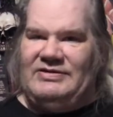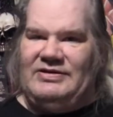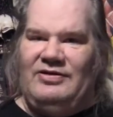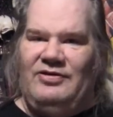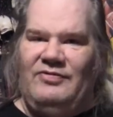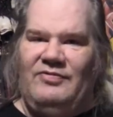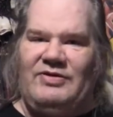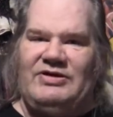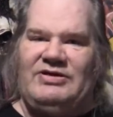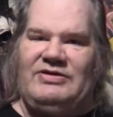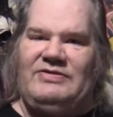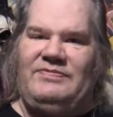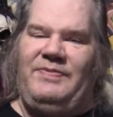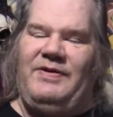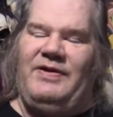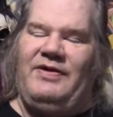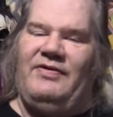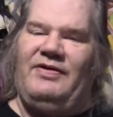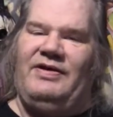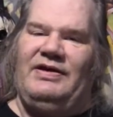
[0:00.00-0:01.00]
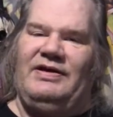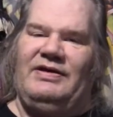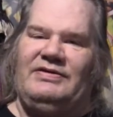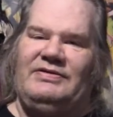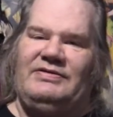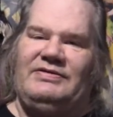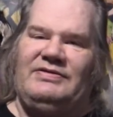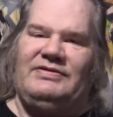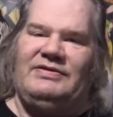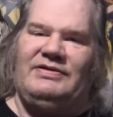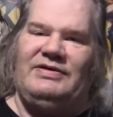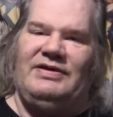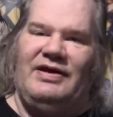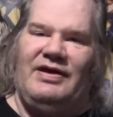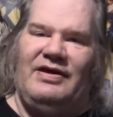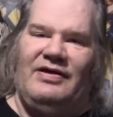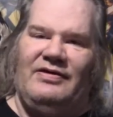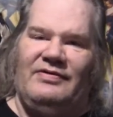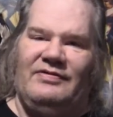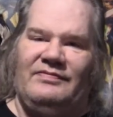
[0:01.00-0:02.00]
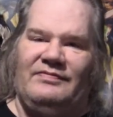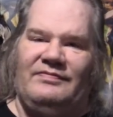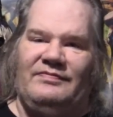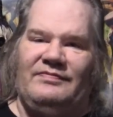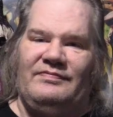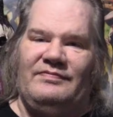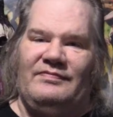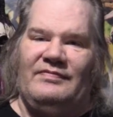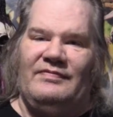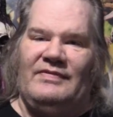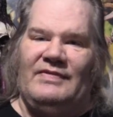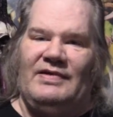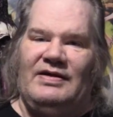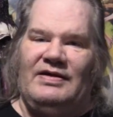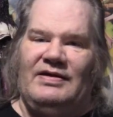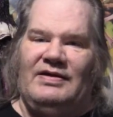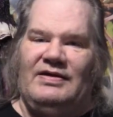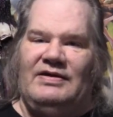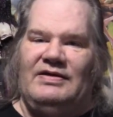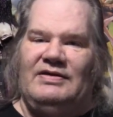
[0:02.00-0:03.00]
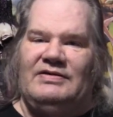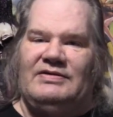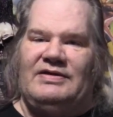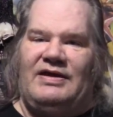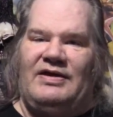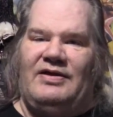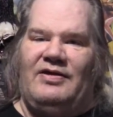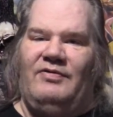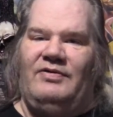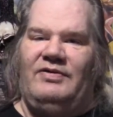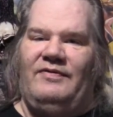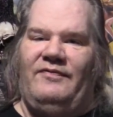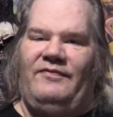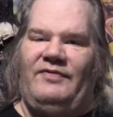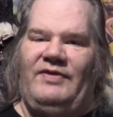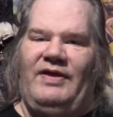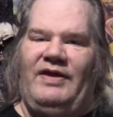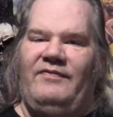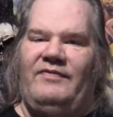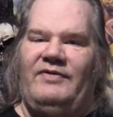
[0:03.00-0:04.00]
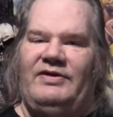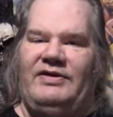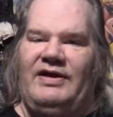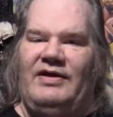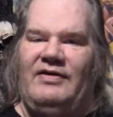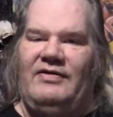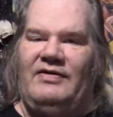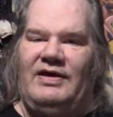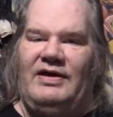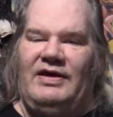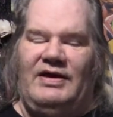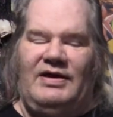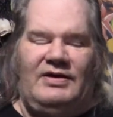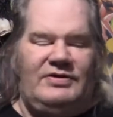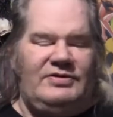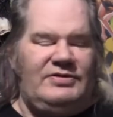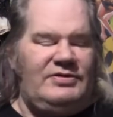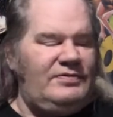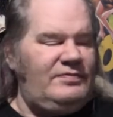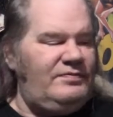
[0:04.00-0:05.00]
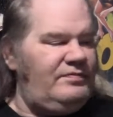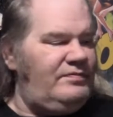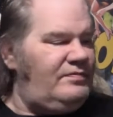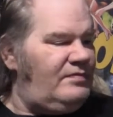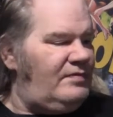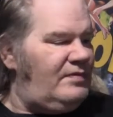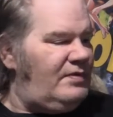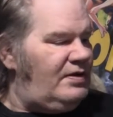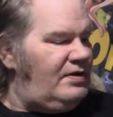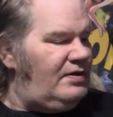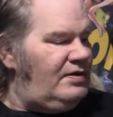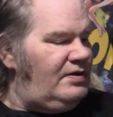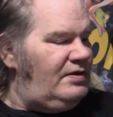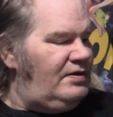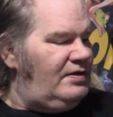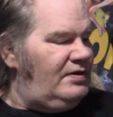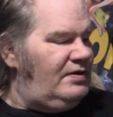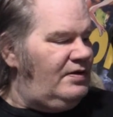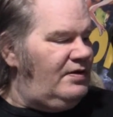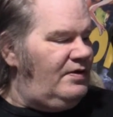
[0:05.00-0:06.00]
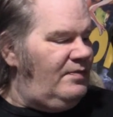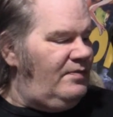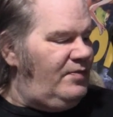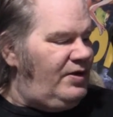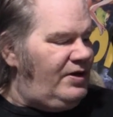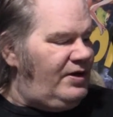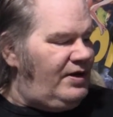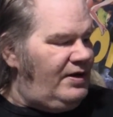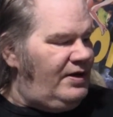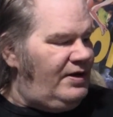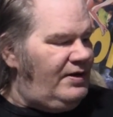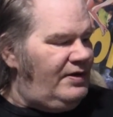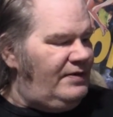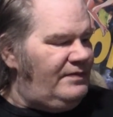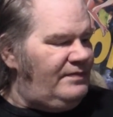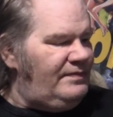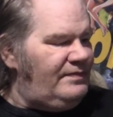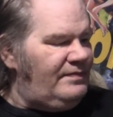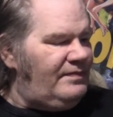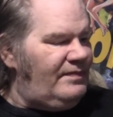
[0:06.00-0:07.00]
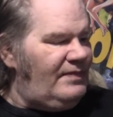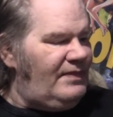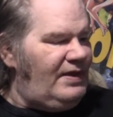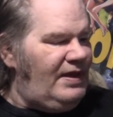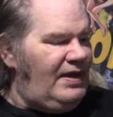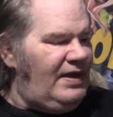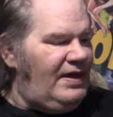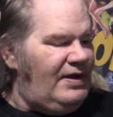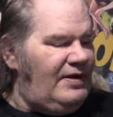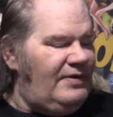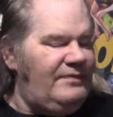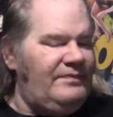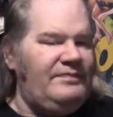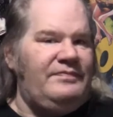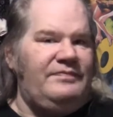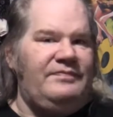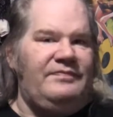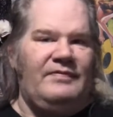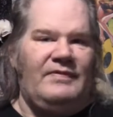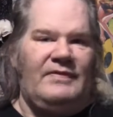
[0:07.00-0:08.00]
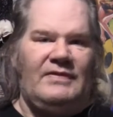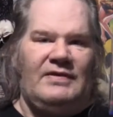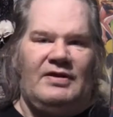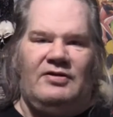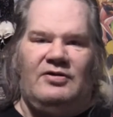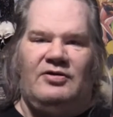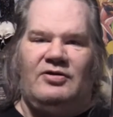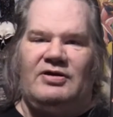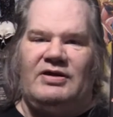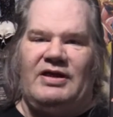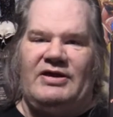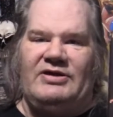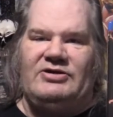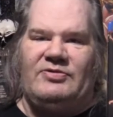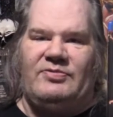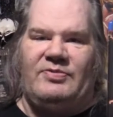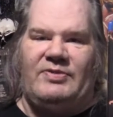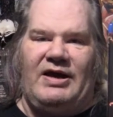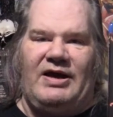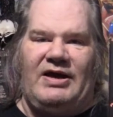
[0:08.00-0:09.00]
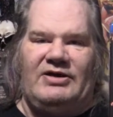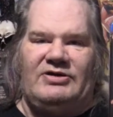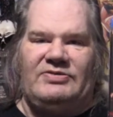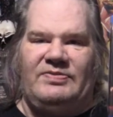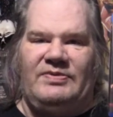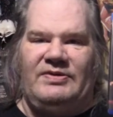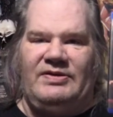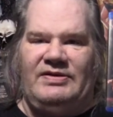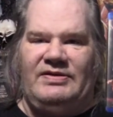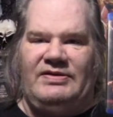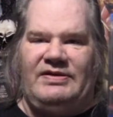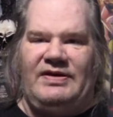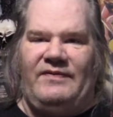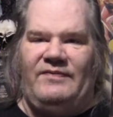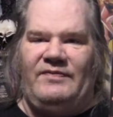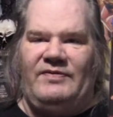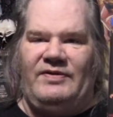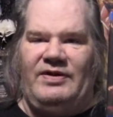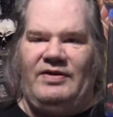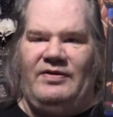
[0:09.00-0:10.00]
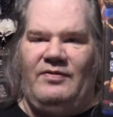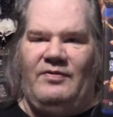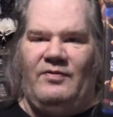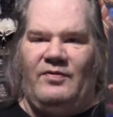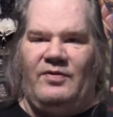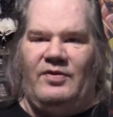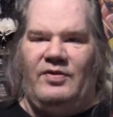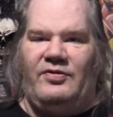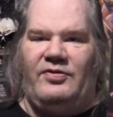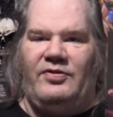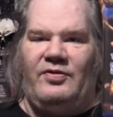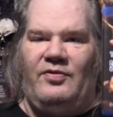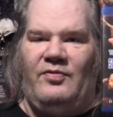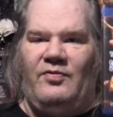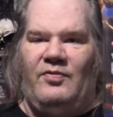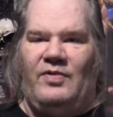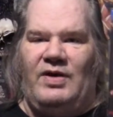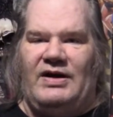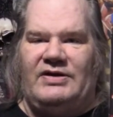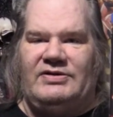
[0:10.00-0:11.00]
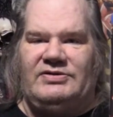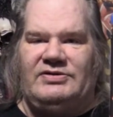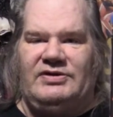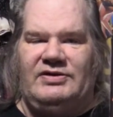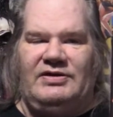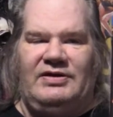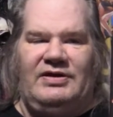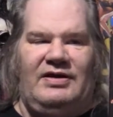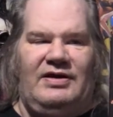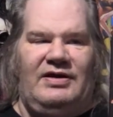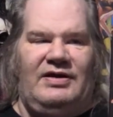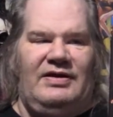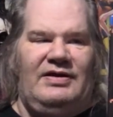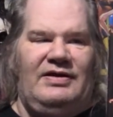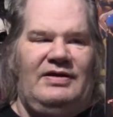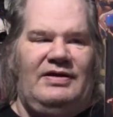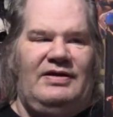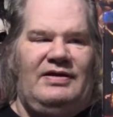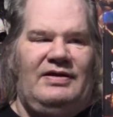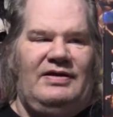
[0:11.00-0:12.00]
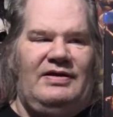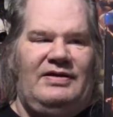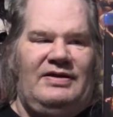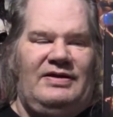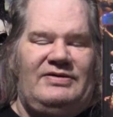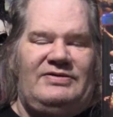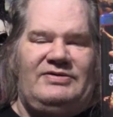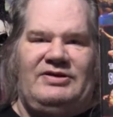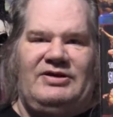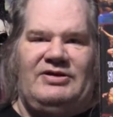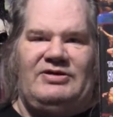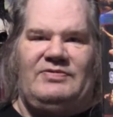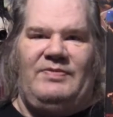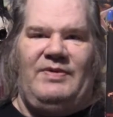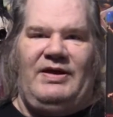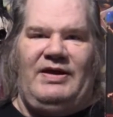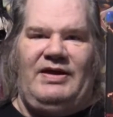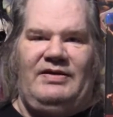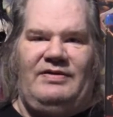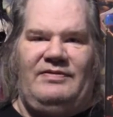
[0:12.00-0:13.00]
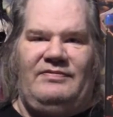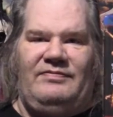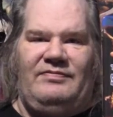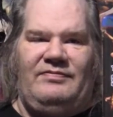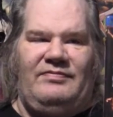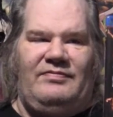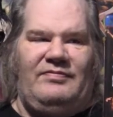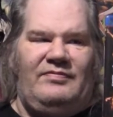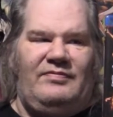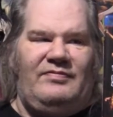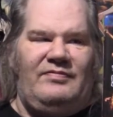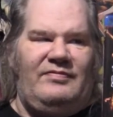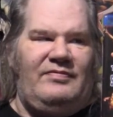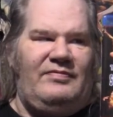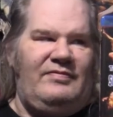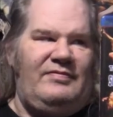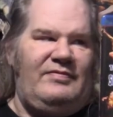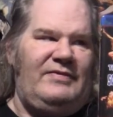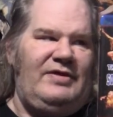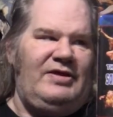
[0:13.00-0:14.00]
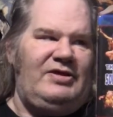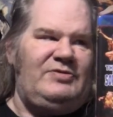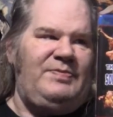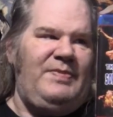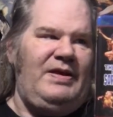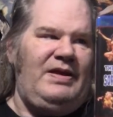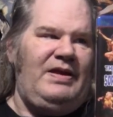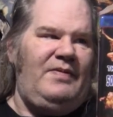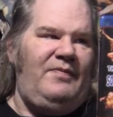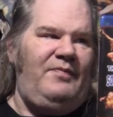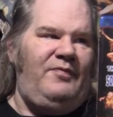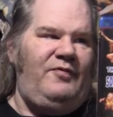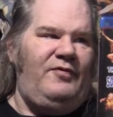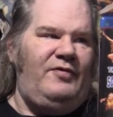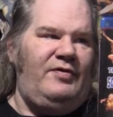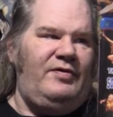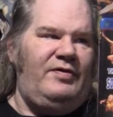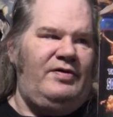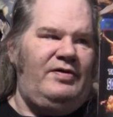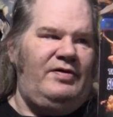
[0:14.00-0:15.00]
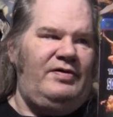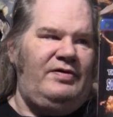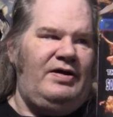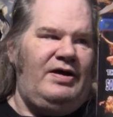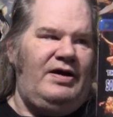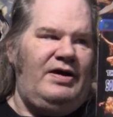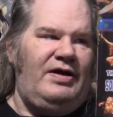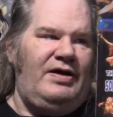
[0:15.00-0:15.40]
a new experience, you know. It's like going to Flavor Town, I guess. But, yeah. The Lorelei's Grasp. Definitely worth watching. This made up for